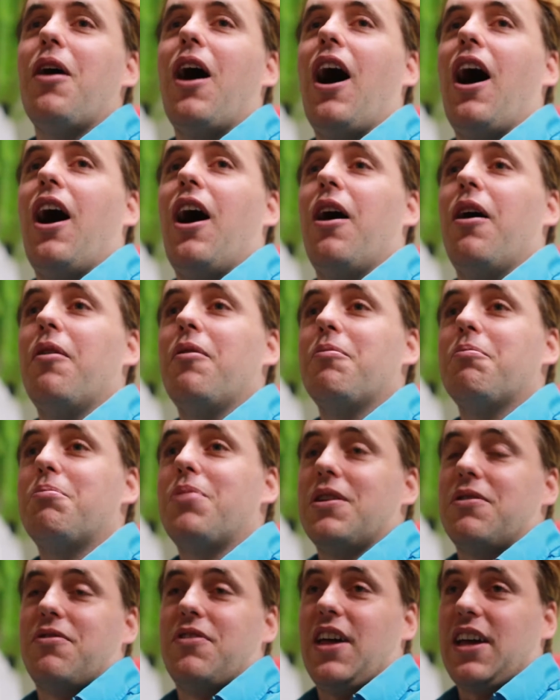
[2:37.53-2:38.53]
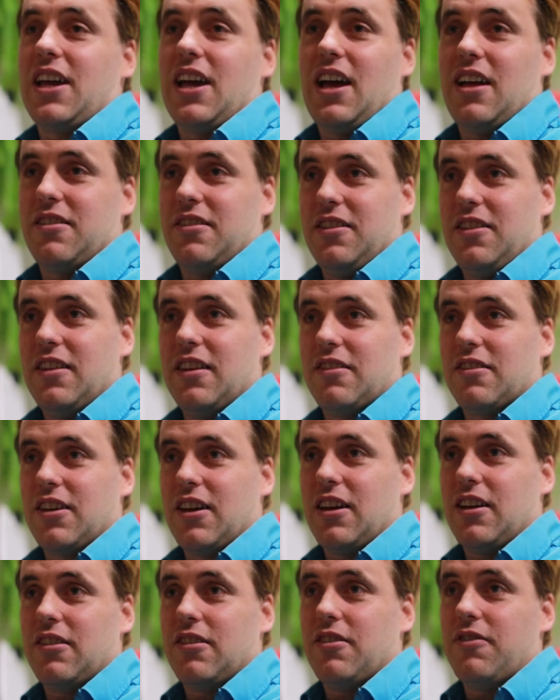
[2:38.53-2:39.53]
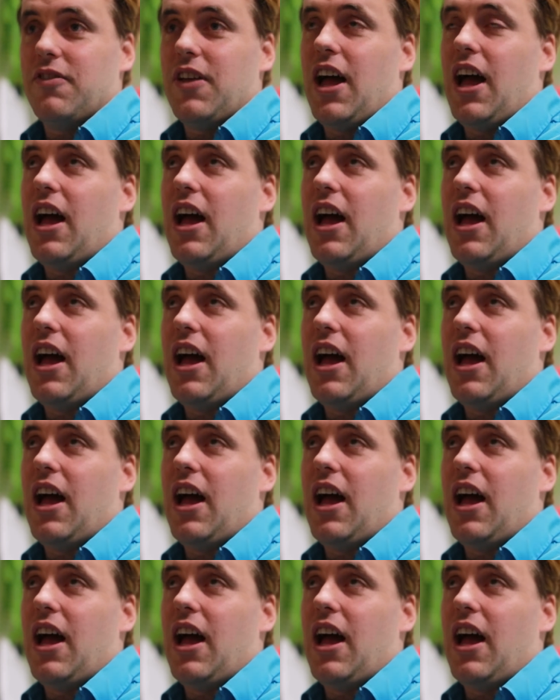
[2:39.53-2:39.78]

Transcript: uh, but they can't in this case.